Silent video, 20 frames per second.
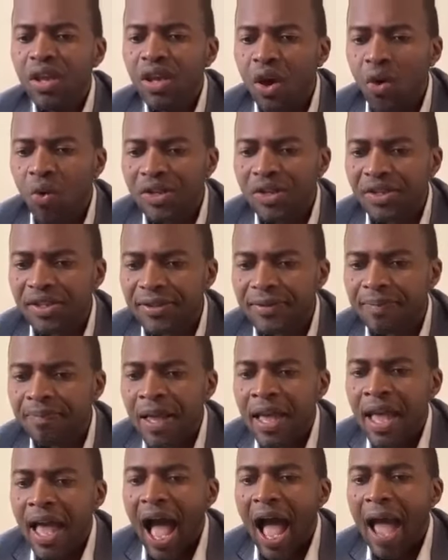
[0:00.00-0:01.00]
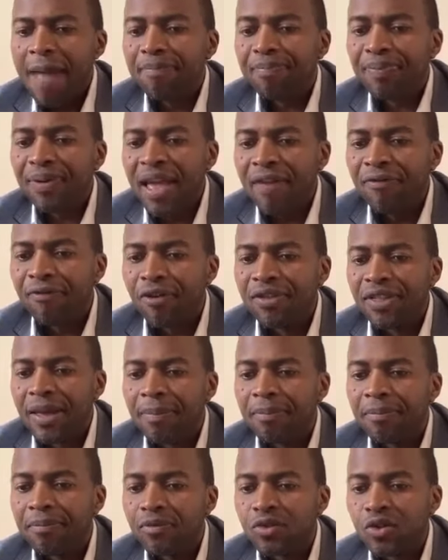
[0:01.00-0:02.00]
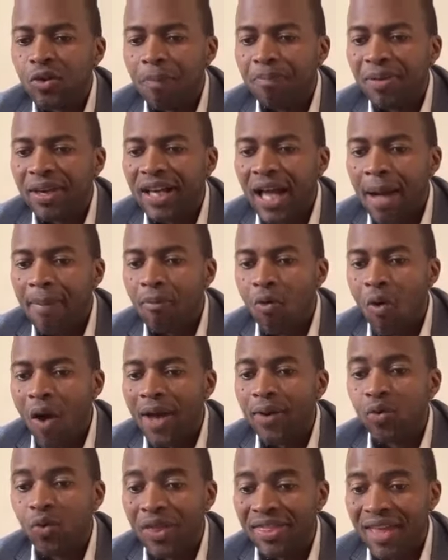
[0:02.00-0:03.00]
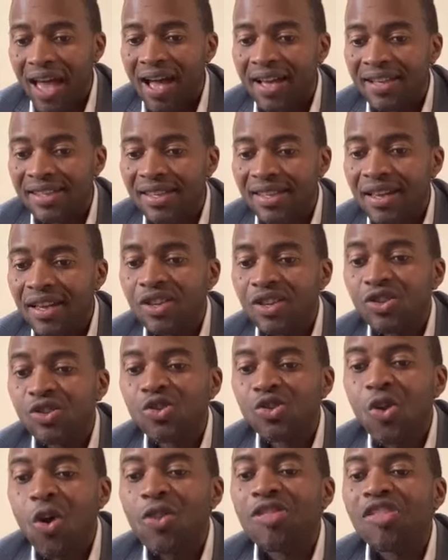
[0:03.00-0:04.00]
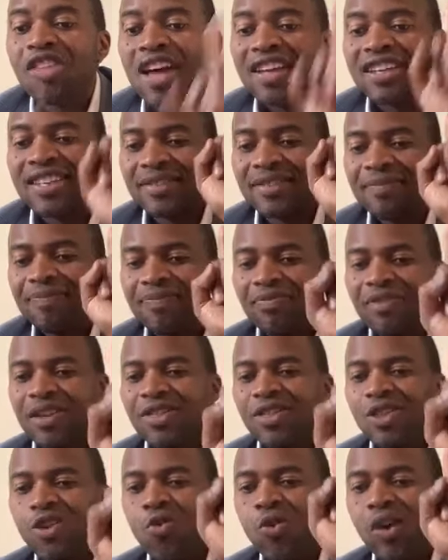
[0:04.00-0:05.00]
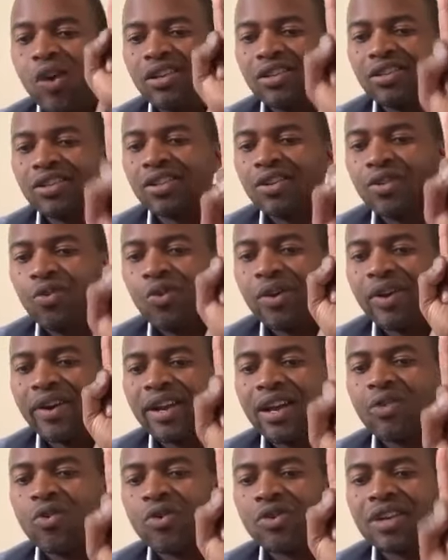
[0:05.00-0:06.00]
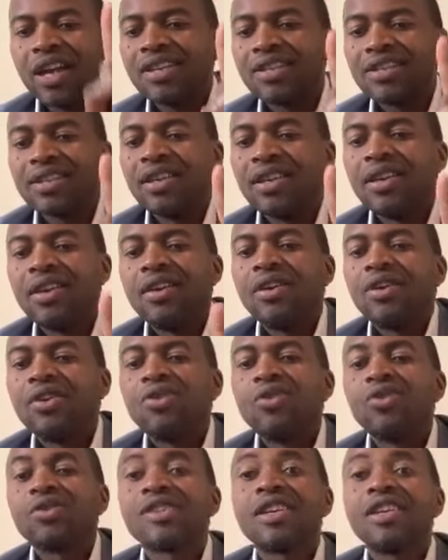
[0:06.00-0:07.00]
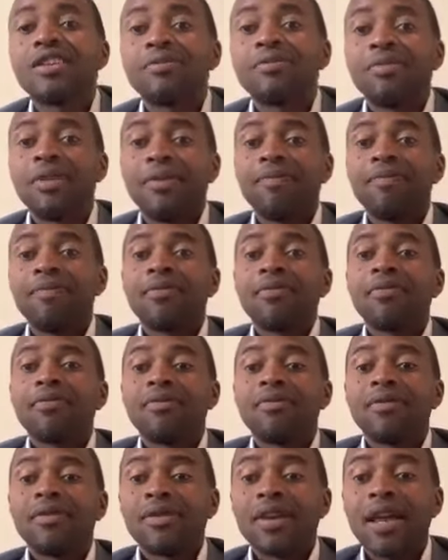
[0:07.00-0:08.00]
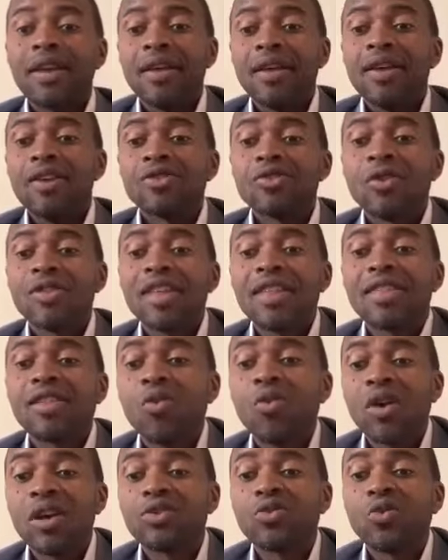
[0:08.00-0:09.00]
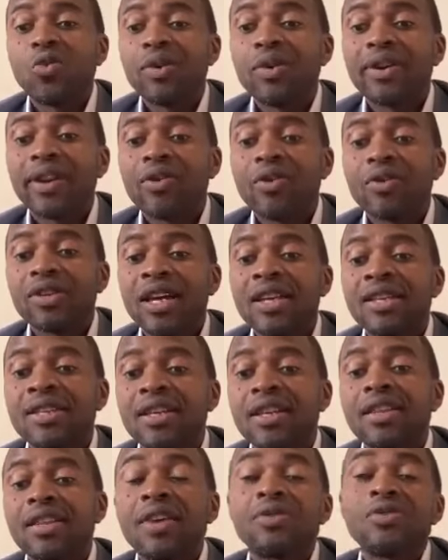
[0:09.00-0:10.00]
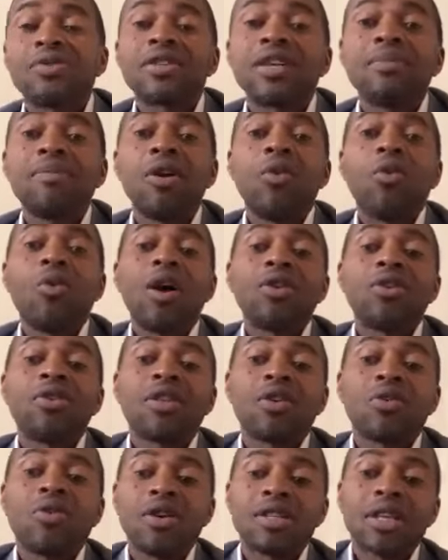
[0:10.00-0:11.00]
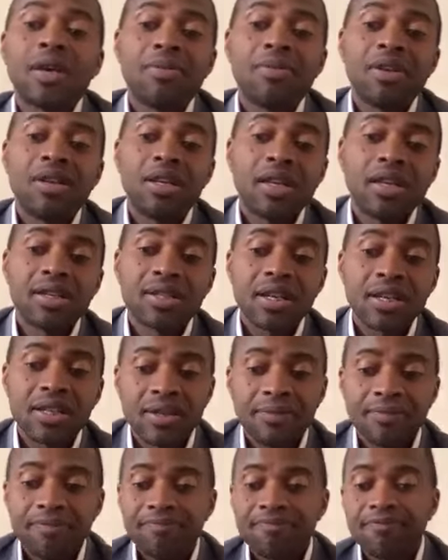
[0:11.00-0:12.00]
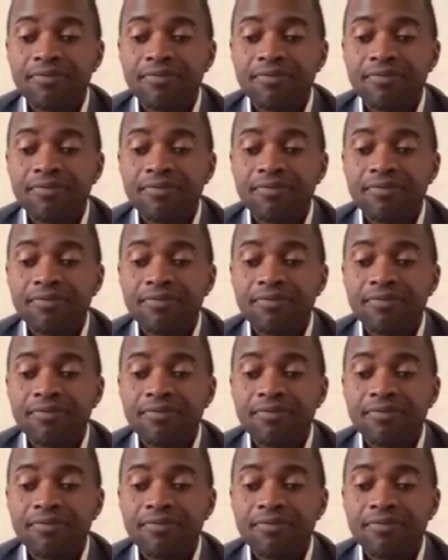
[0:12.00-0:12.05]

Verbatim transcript: Now, watch this. I pray for them to become one with us so that the world will recognize you sent me, right? So that the world will recognize that you sent. What do you think was happening yesterday?